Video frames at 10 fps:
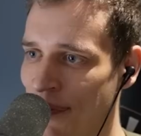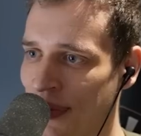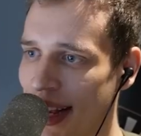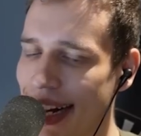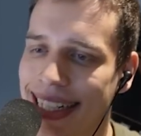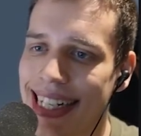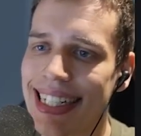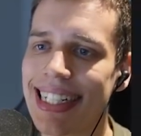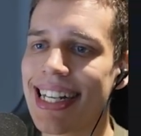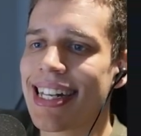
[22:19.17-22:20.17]
Like, this
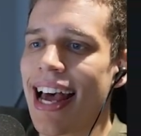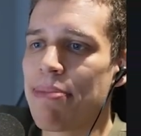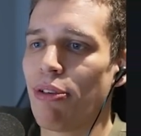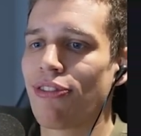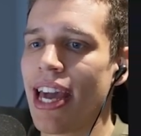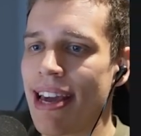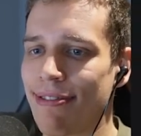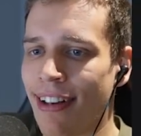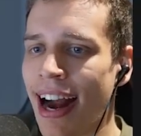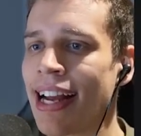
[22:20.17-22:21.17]
is the type of game
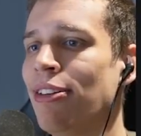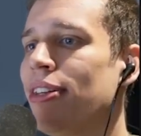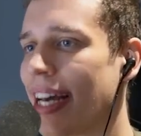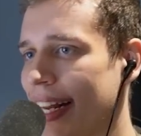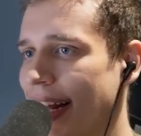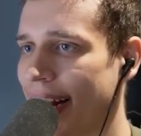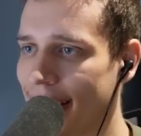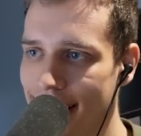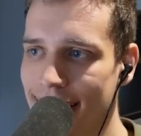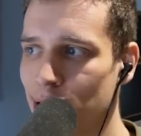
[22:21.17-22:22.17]
where I look at it and I
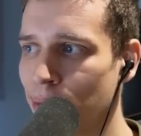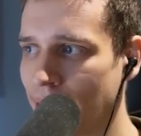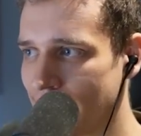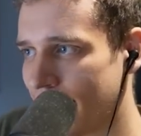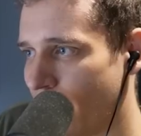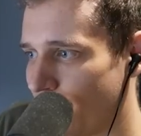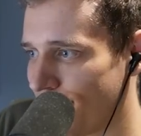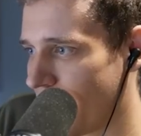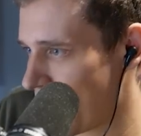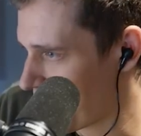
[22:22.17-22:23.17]
think to myself,
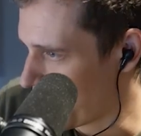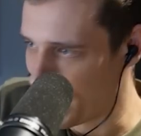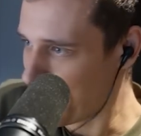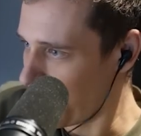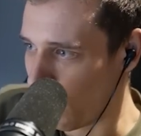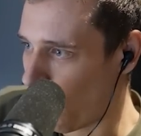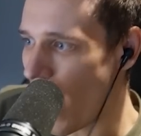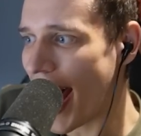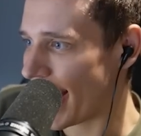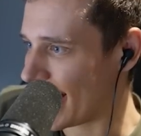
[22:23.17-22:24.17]

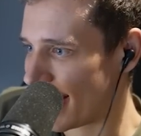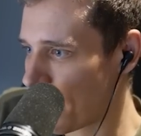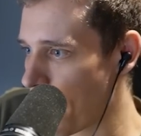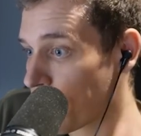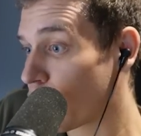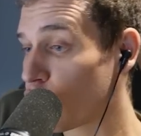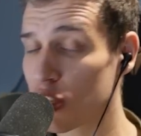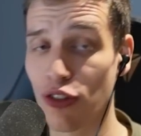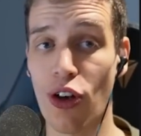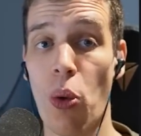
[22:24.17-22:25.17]
why? First
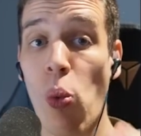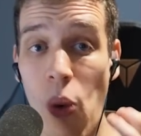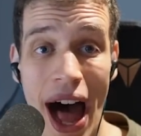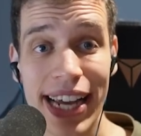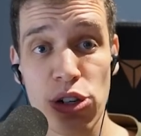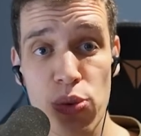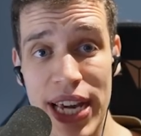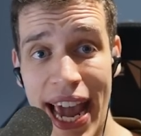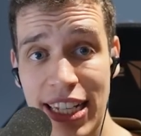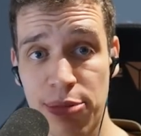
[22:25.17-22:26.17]
of all, why do we
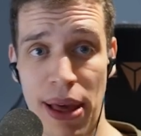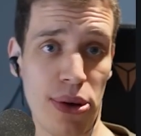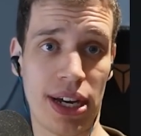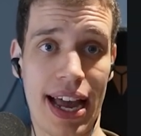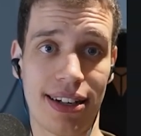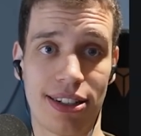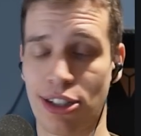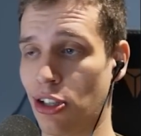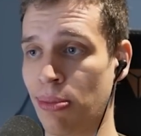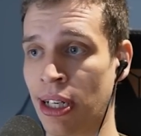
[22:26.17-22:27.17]
hate spellcasters
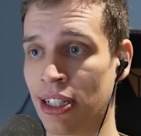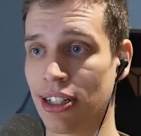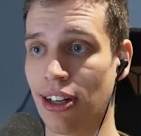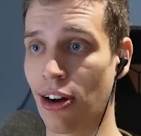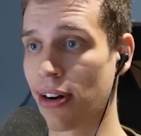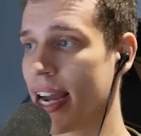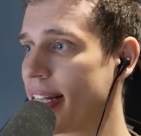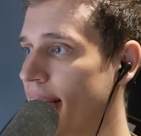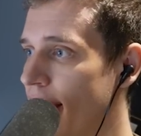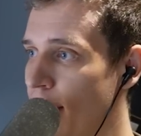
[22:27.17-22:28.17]
so much? All right?
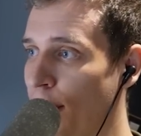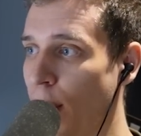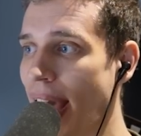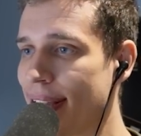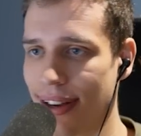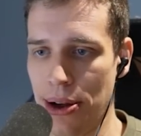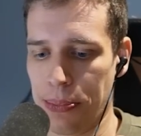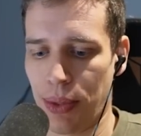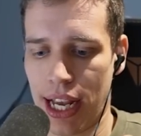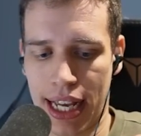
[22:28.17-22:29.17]
Why...
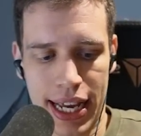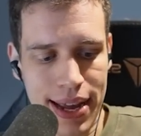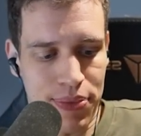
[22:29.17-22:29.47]
Okay,